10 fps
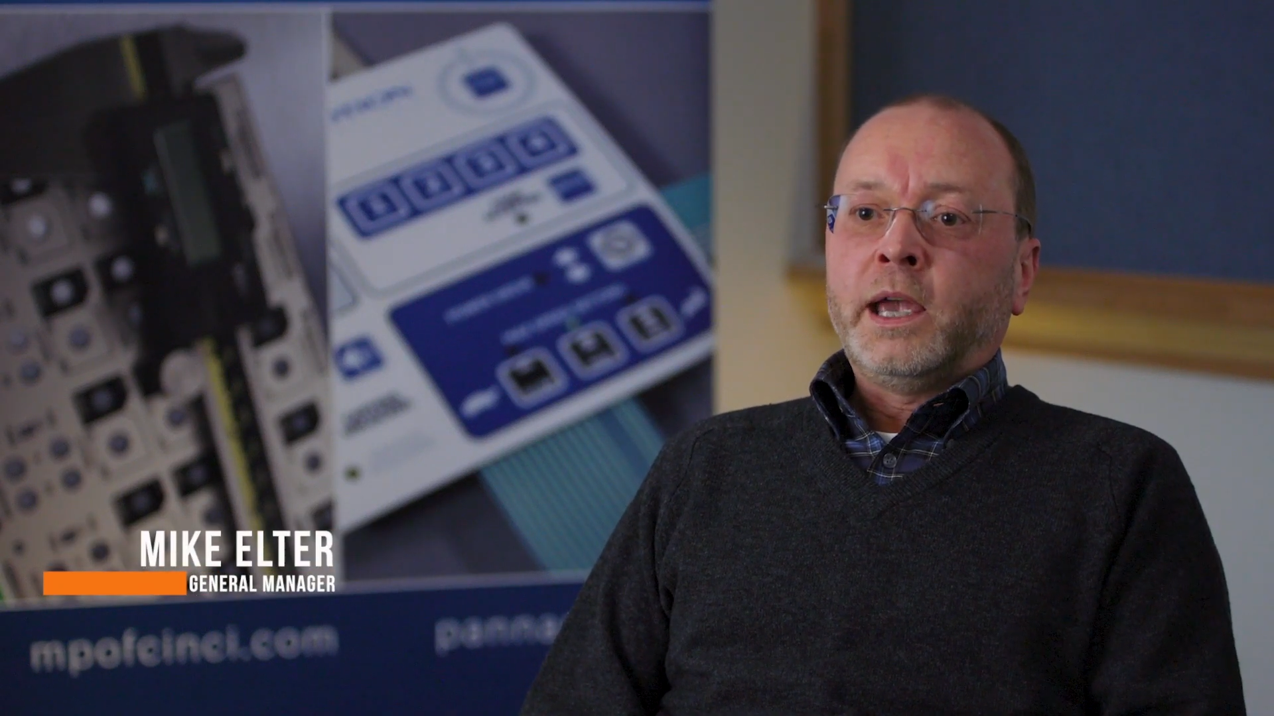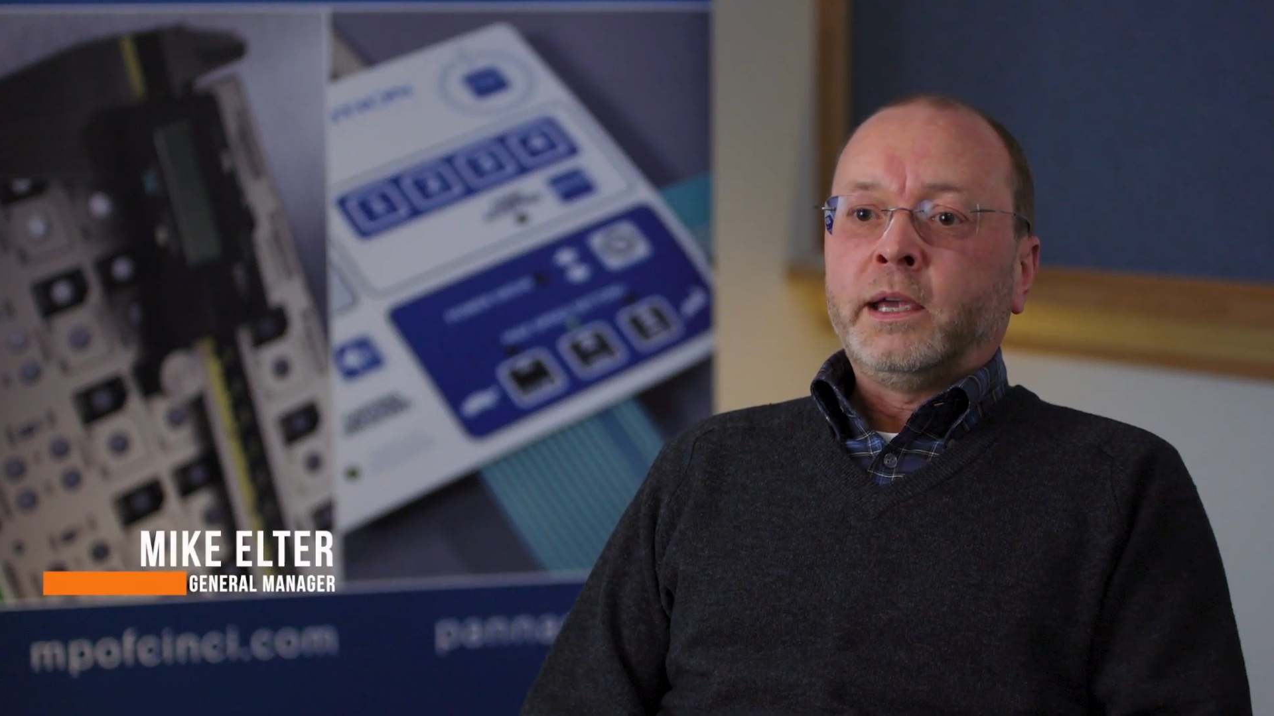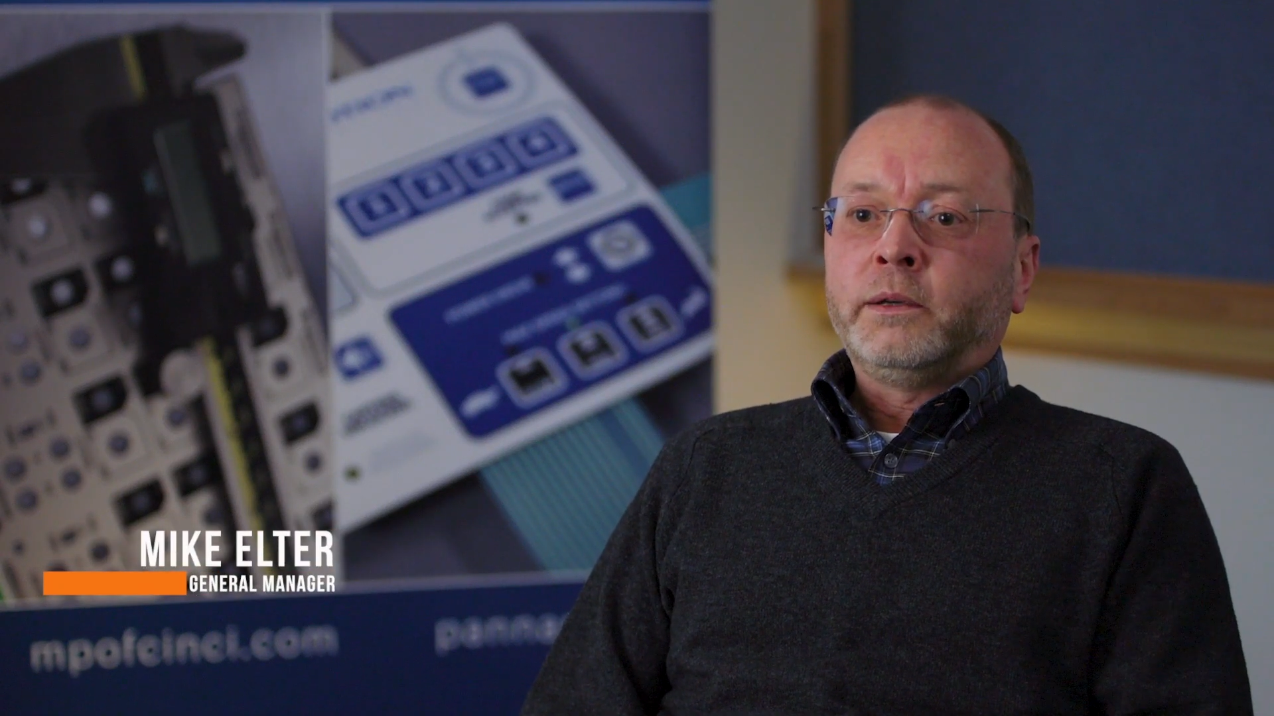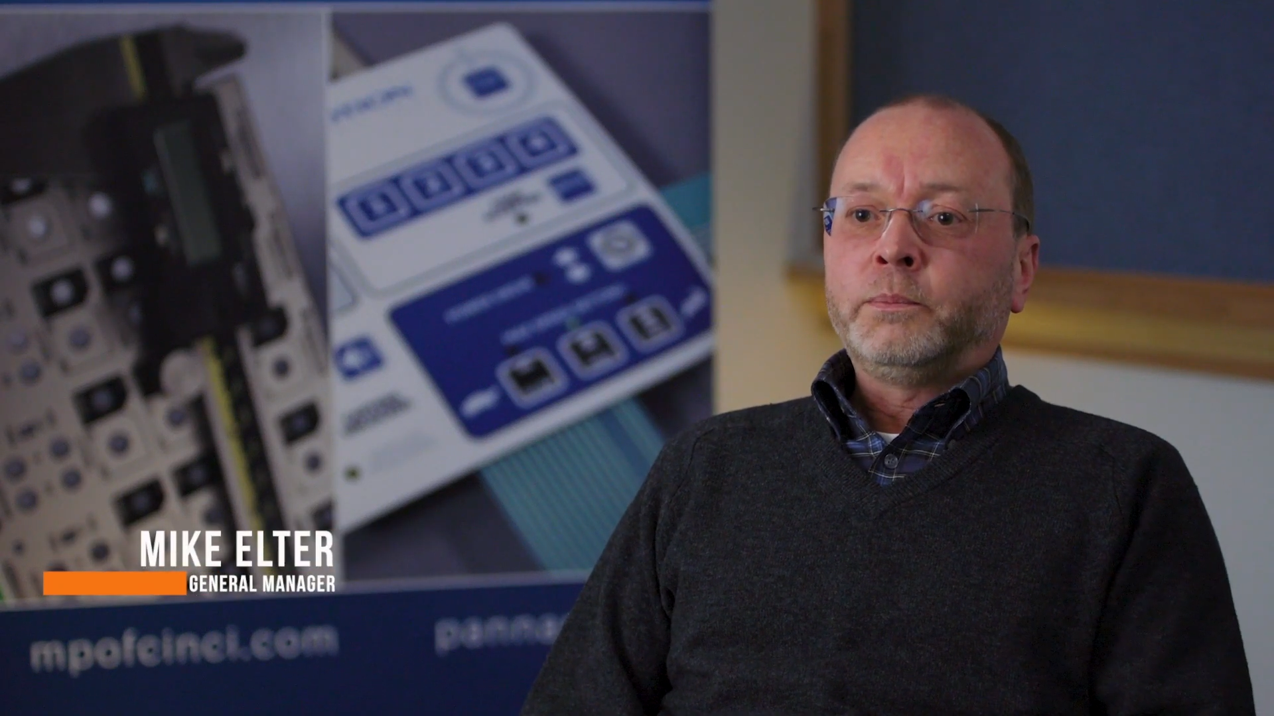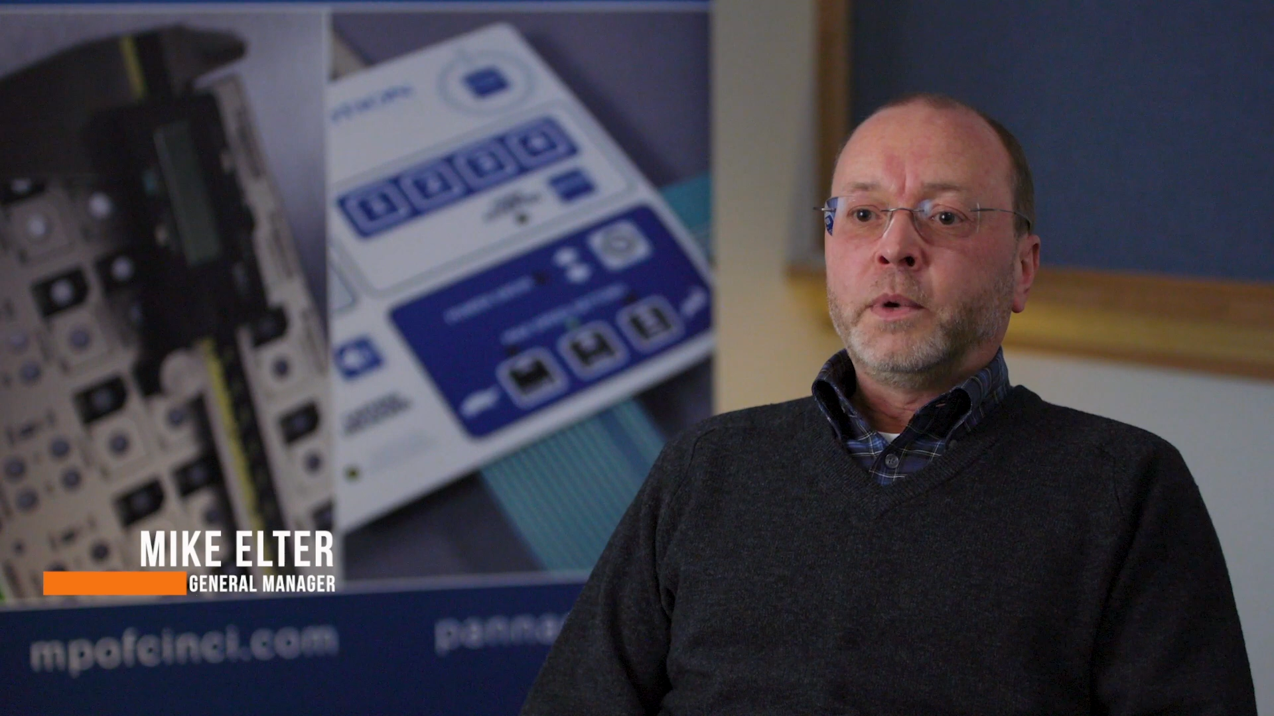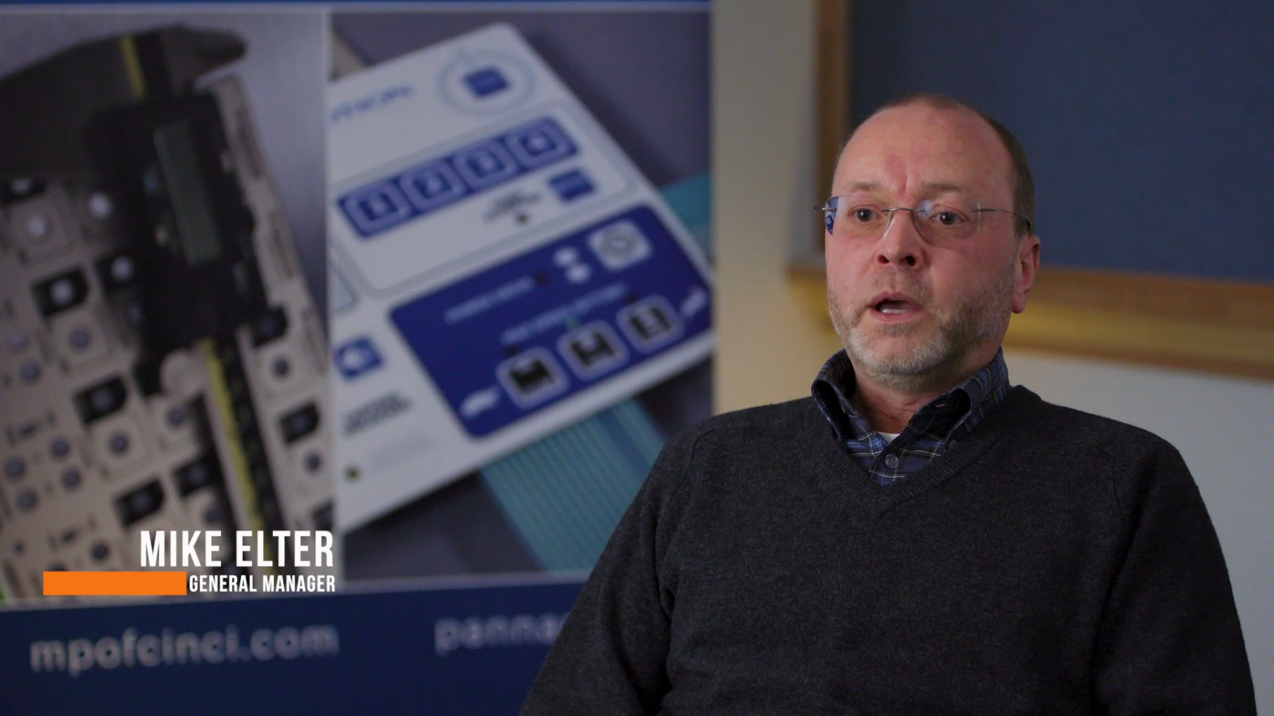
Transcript: a